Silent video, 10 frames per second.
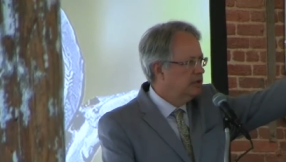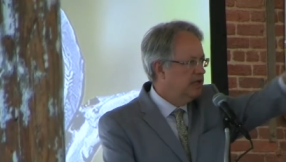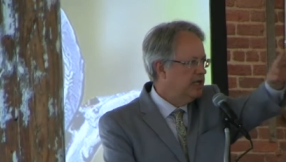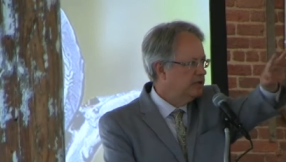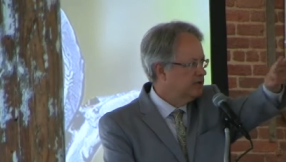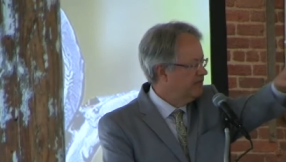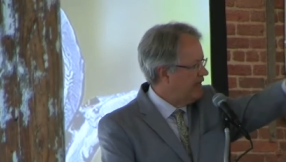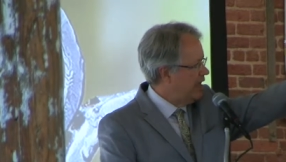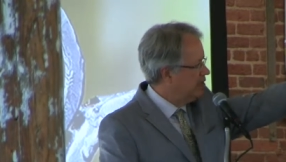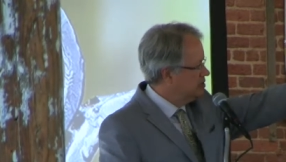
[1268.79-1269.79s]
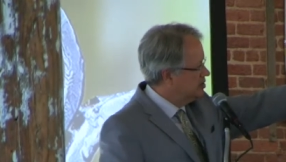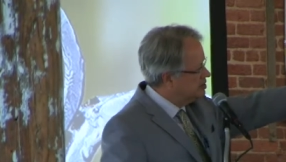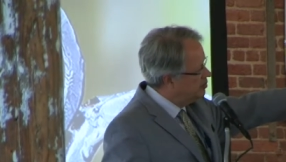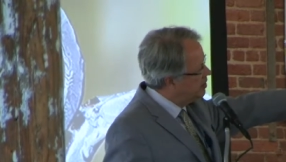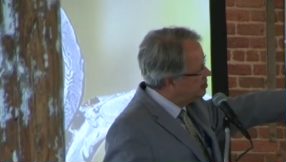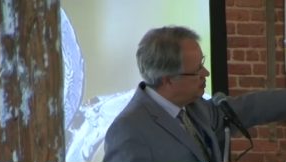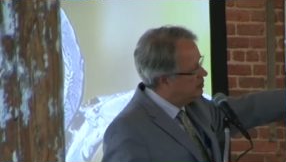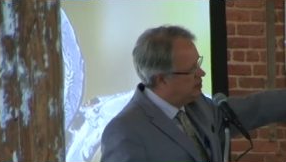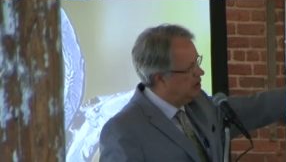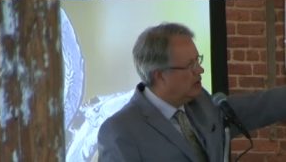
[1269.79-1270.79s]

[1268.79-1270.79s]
tens of thousands of people